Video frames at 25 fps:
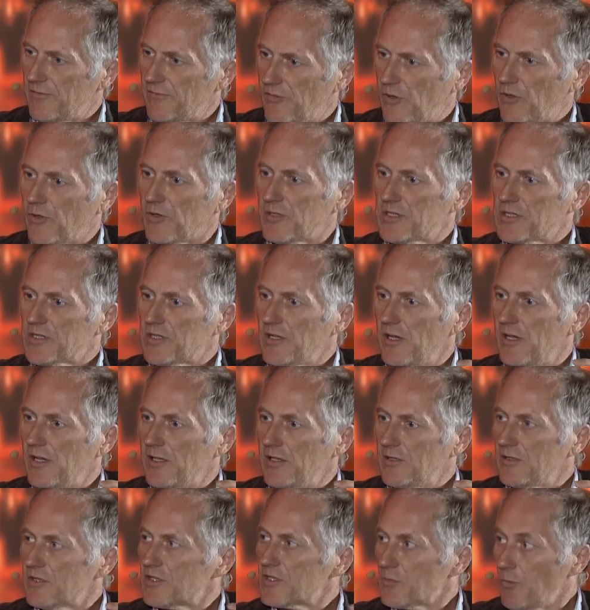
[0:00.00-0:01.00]
focused
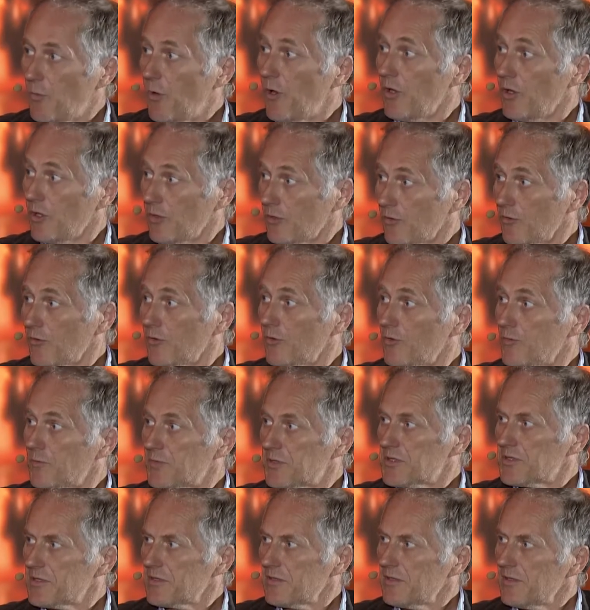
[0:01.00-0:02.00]
on smaller
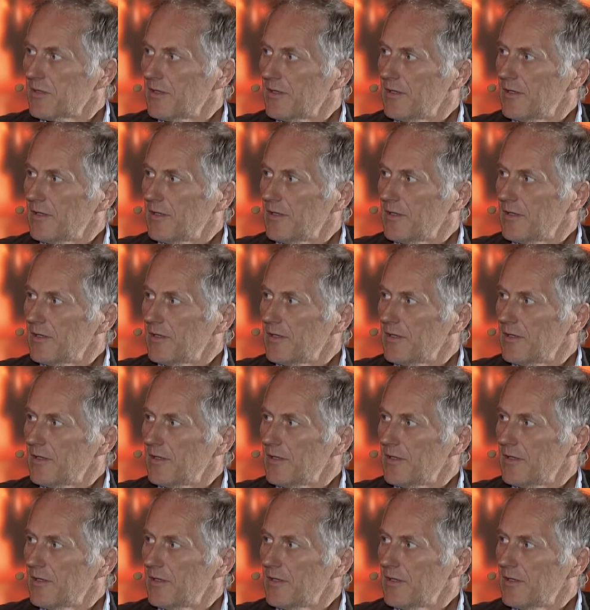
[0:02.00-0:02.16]
groups.